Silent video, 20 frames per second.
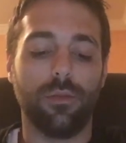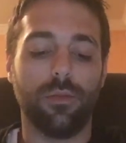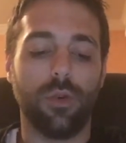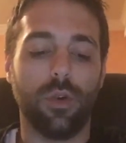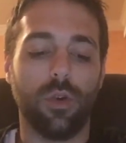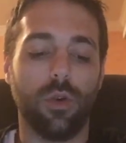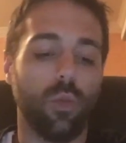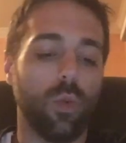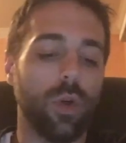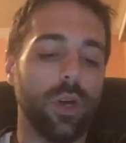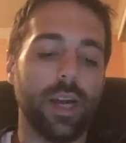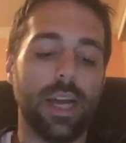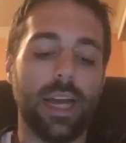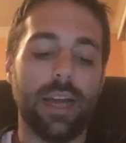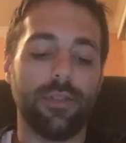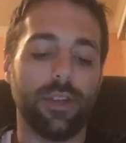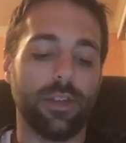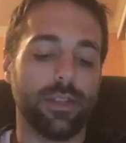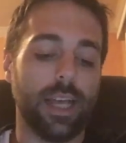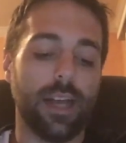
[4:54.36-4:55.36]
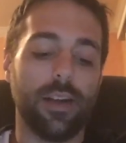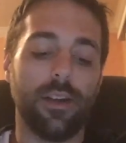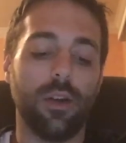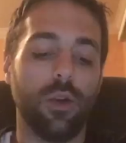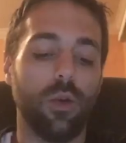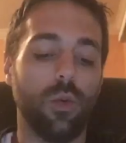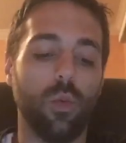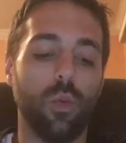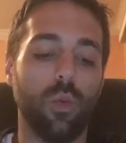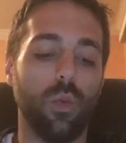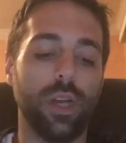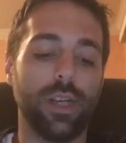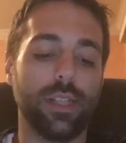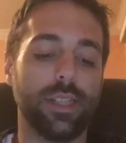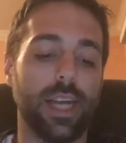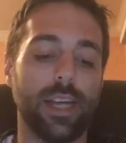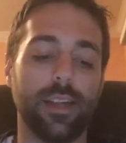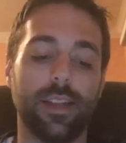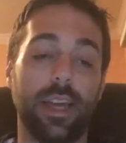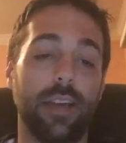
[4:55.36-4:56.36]
Or 1.5 tiles. I don't know
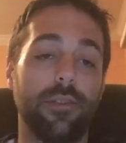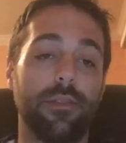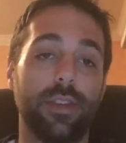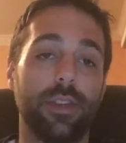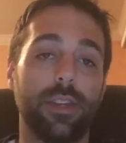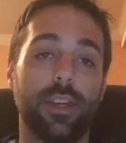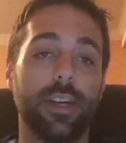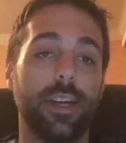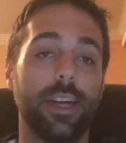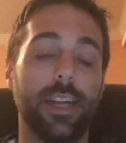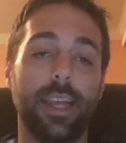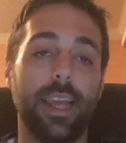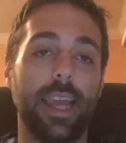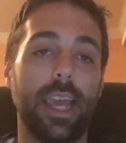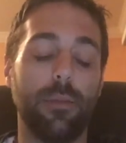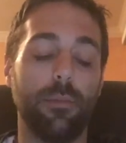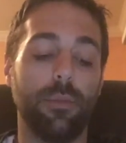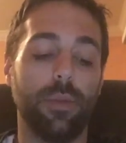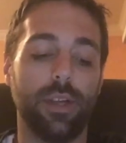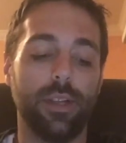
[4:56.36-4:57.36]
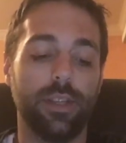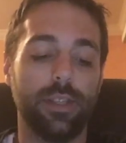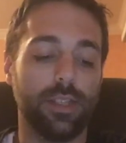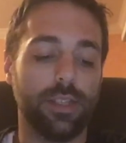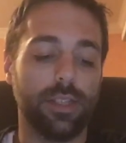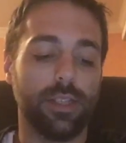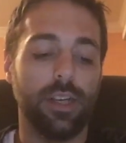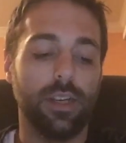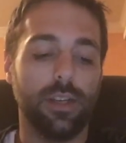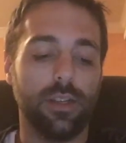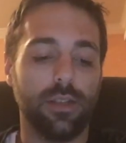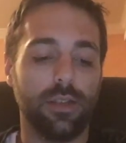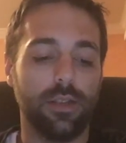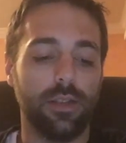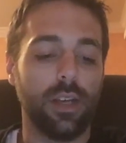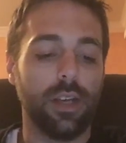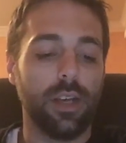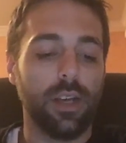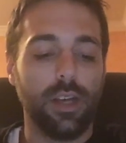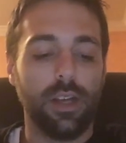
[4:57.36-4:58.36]
exactly. I haven't done any gameplay. This is
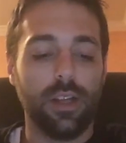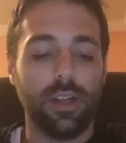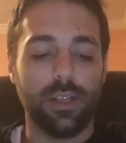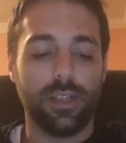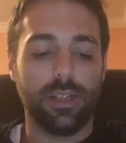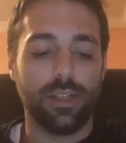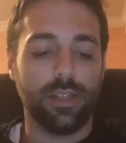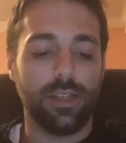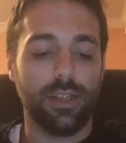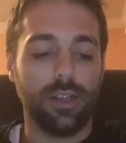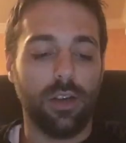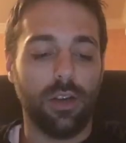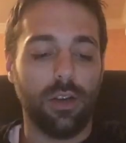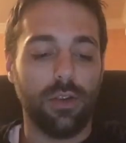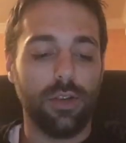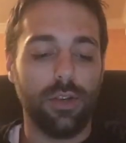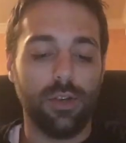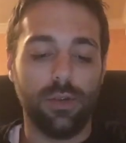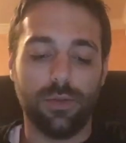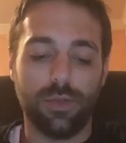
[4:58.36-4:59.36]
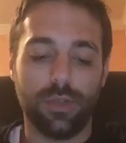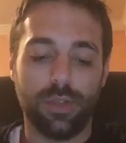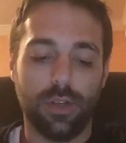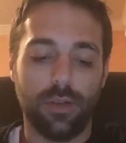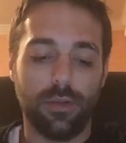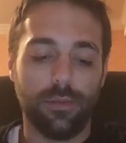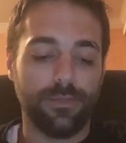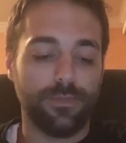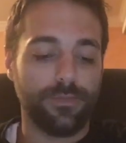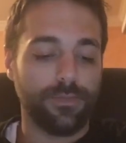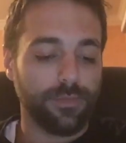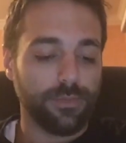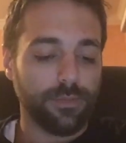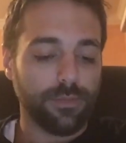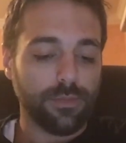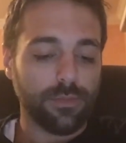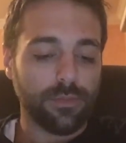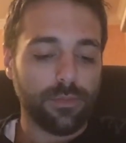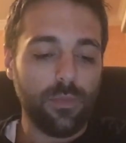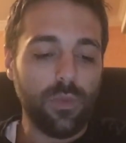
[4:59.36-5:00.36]
all new. So
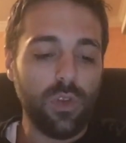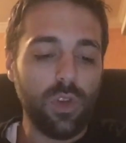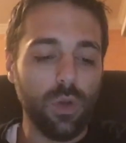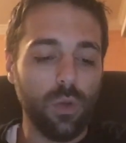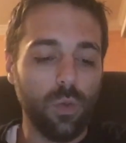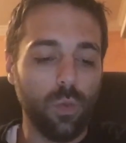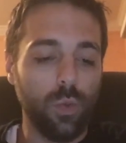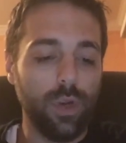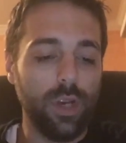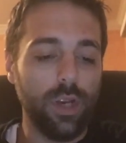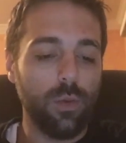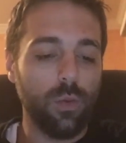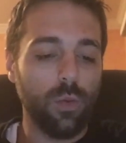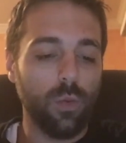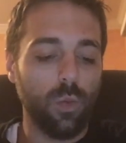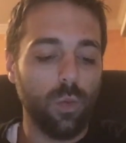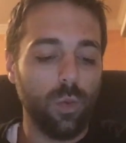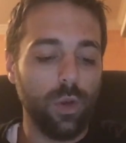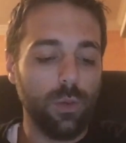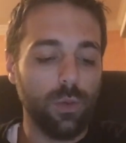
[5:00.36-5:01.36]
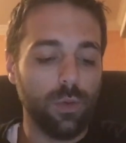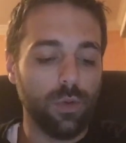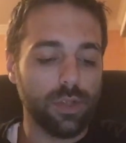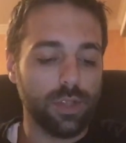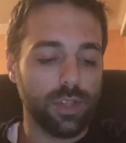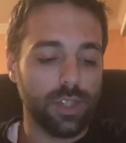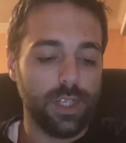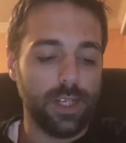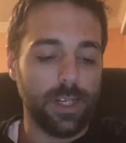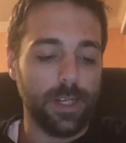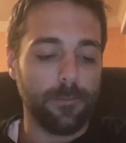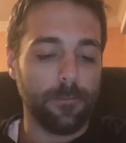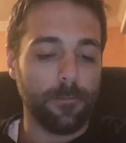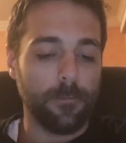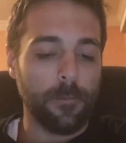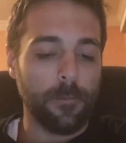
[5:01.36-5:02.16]
we will see.